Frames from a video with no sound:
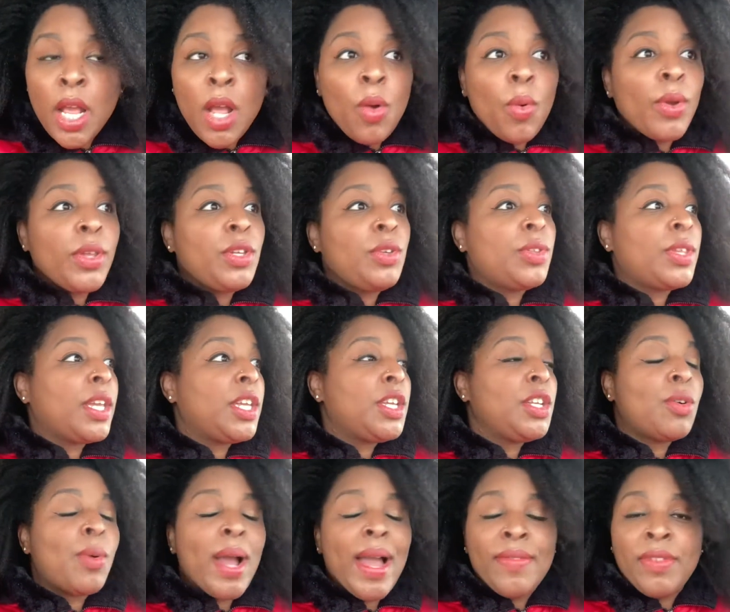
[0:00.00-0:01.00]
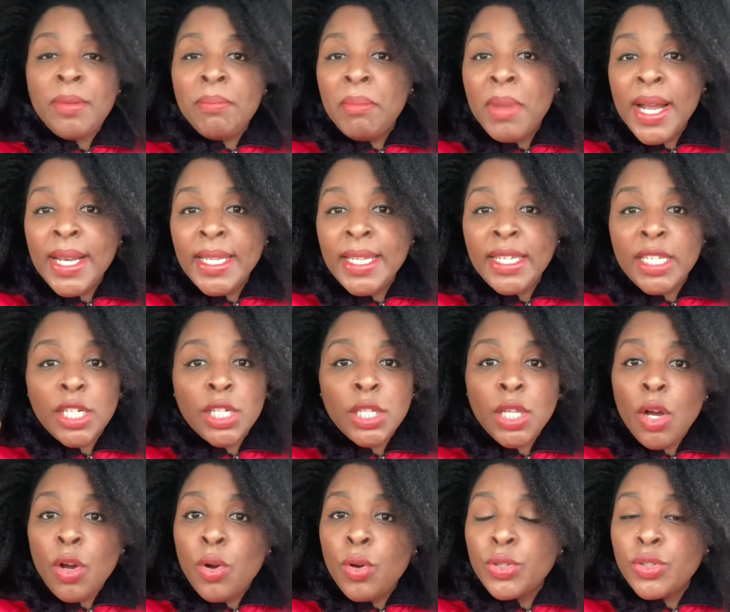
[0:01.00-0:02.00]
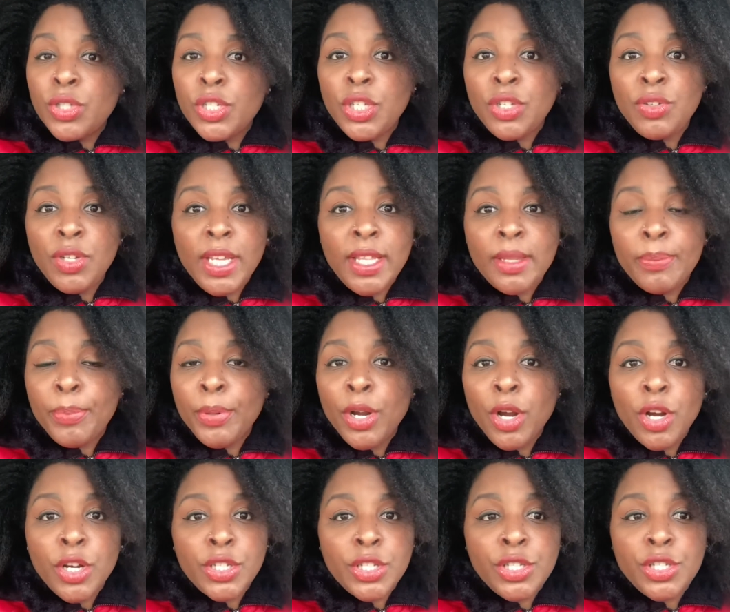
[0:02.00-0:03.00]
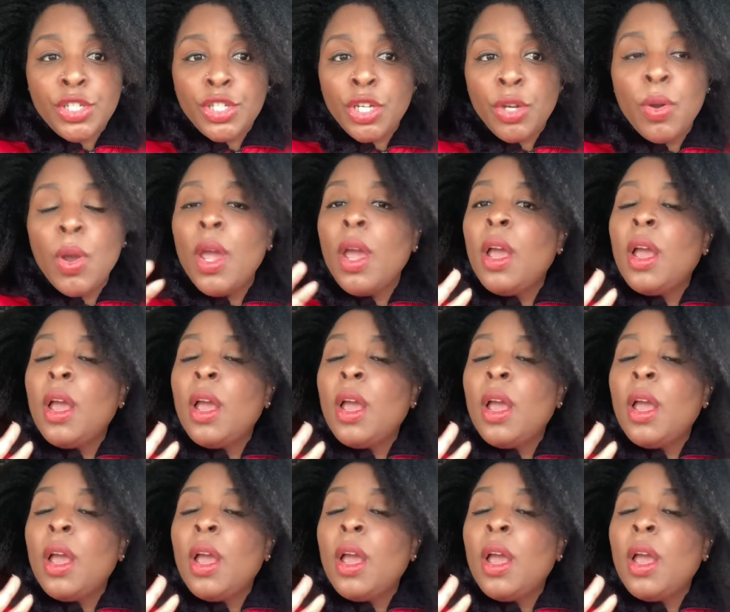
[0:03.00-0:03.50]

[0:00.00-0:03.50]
whether you think you don't have the money, the clothes that you need, the purse, the shoe.